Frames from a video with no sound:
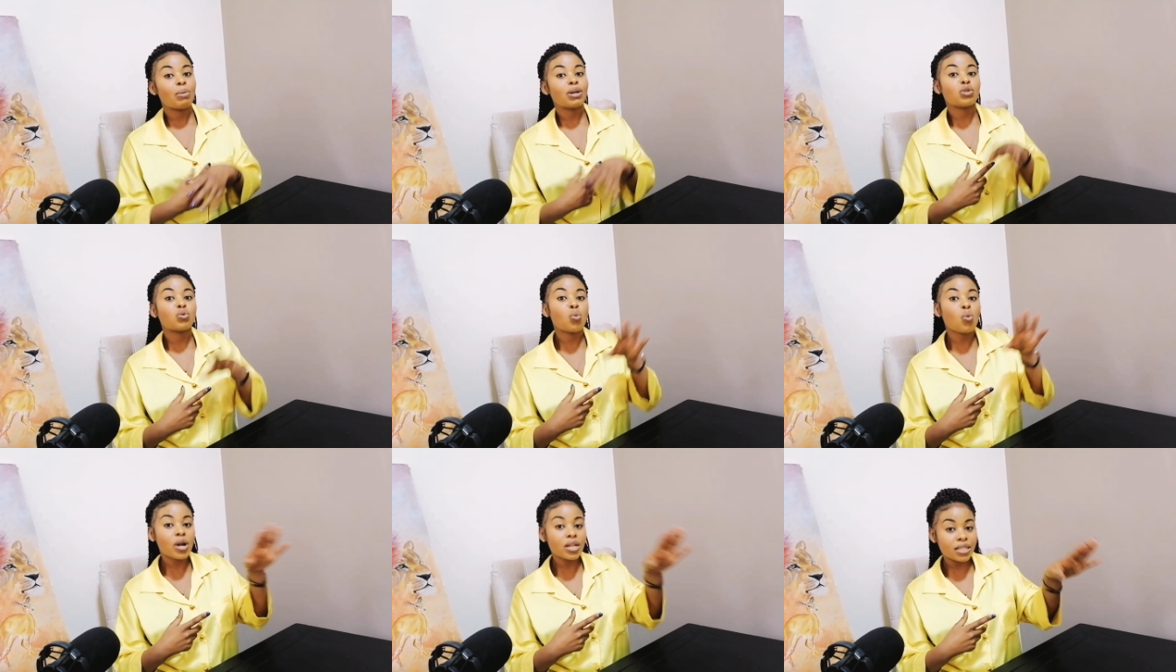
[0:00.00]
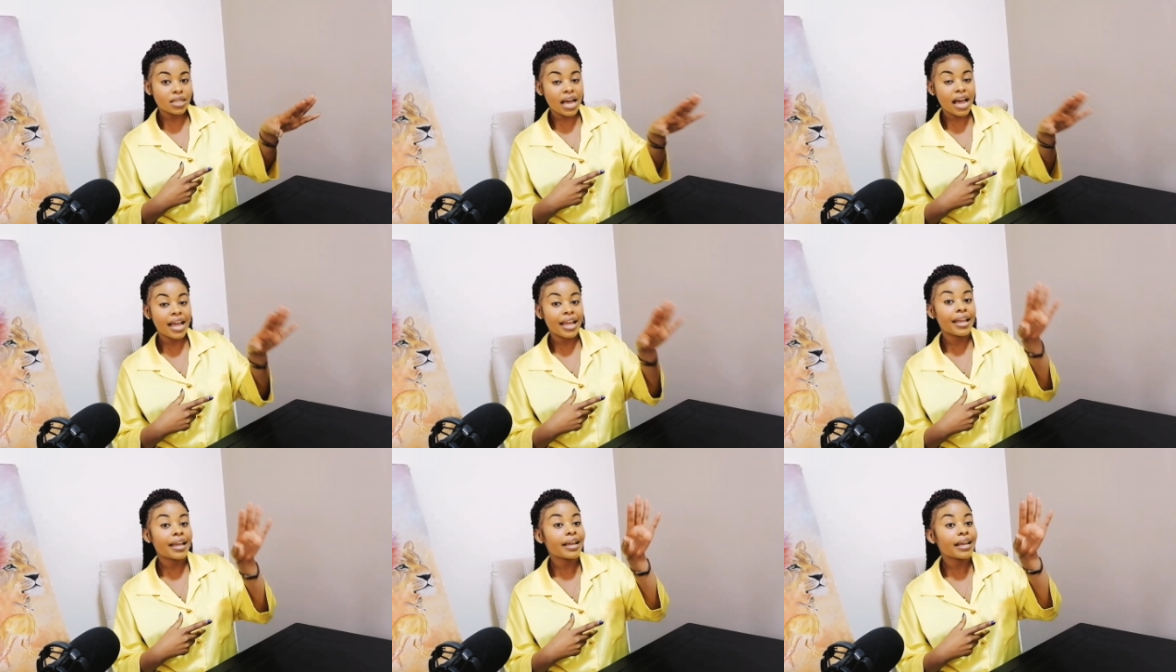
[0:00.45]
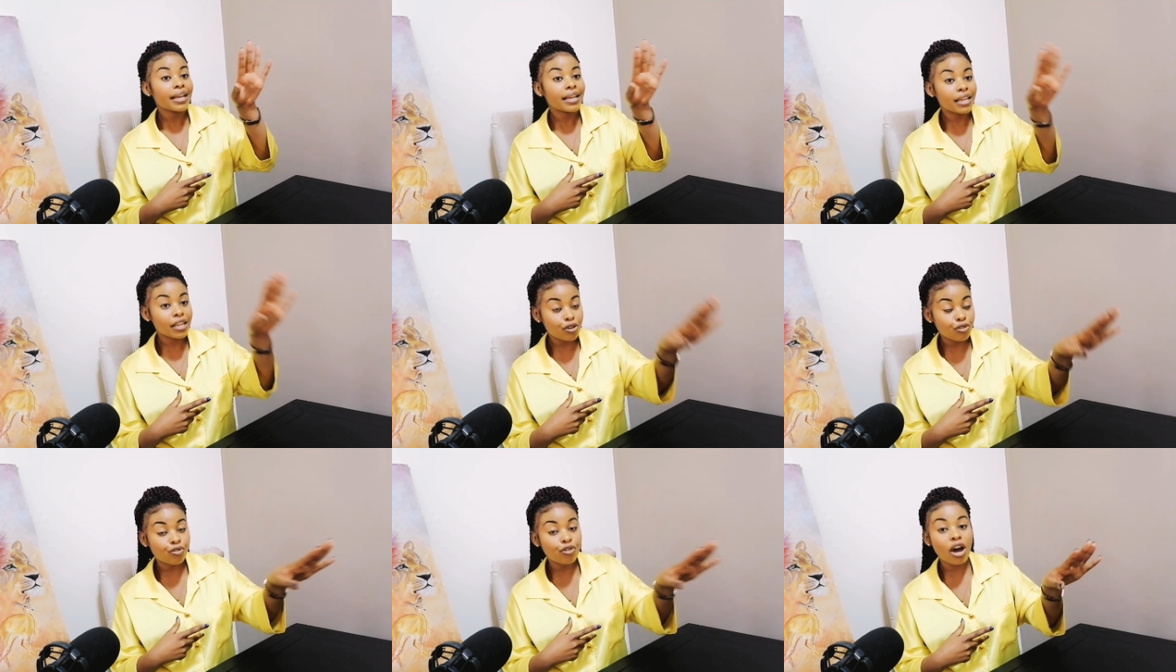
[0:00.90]
But what I
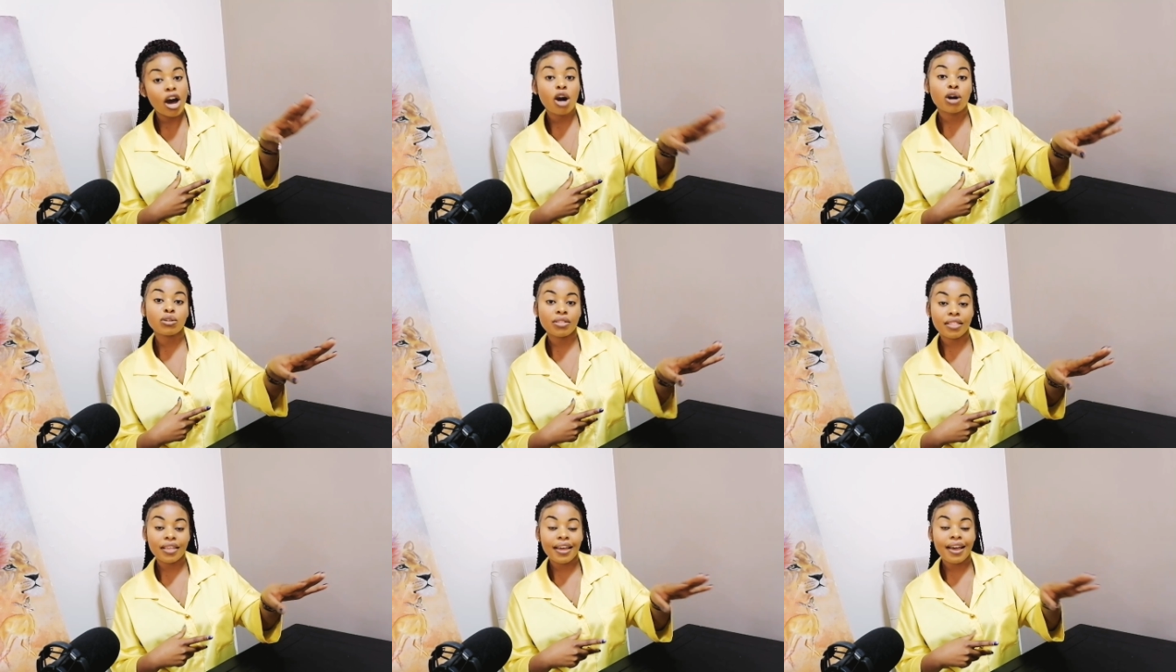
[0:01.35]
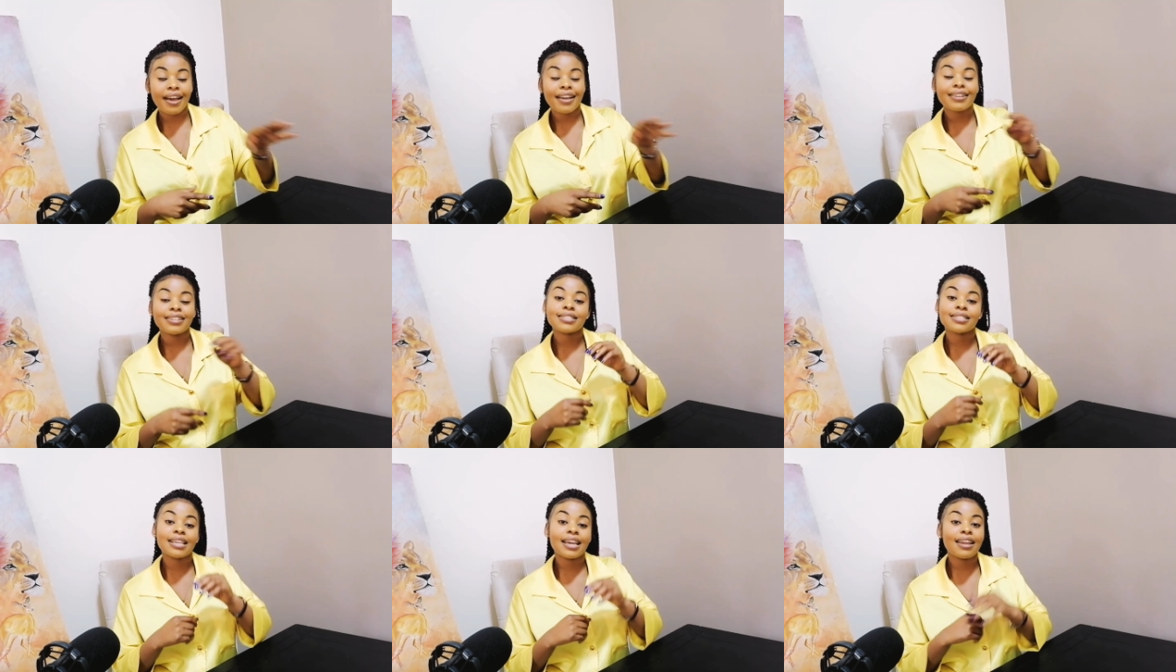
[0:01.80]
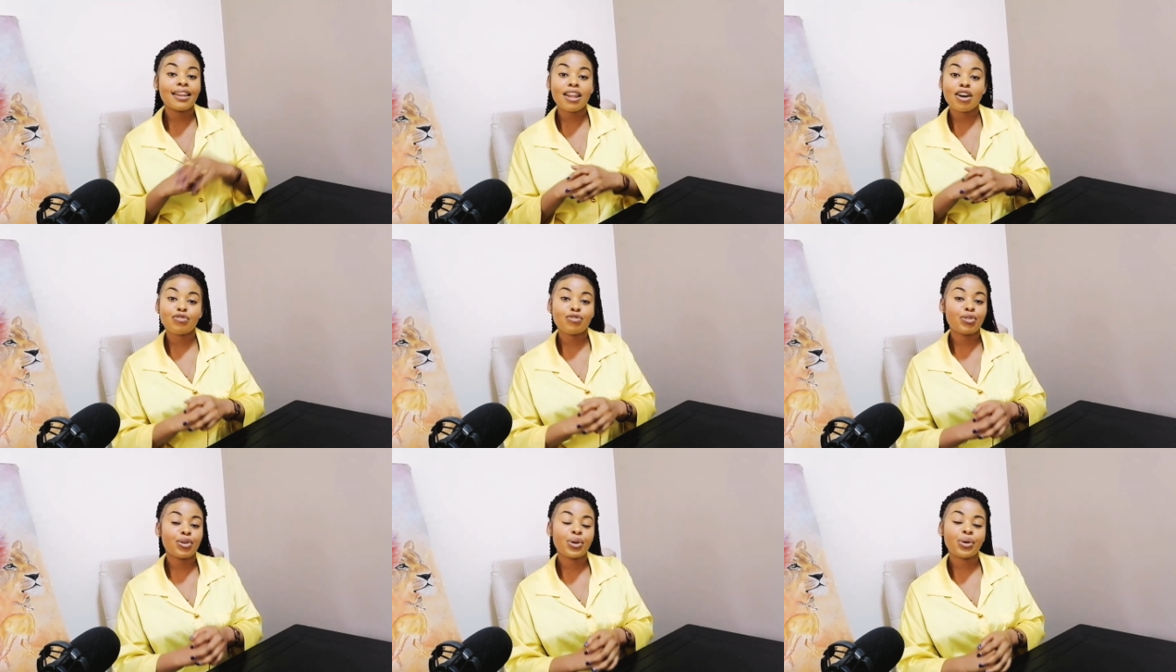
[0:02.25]
give out there is
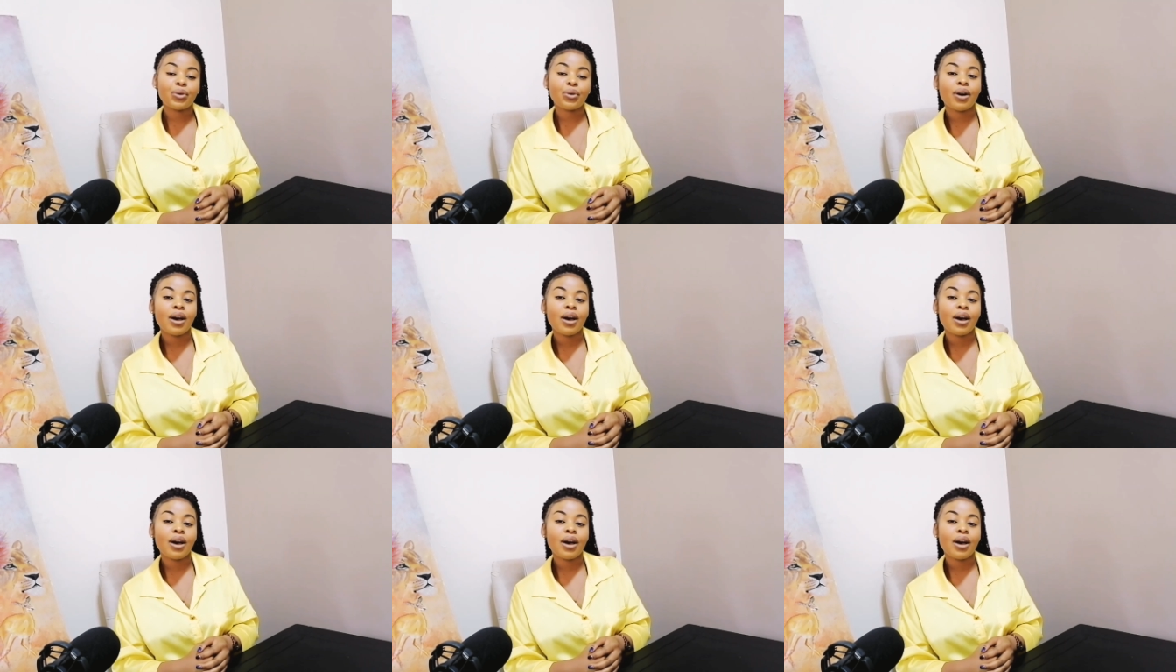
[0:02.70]
enough for you.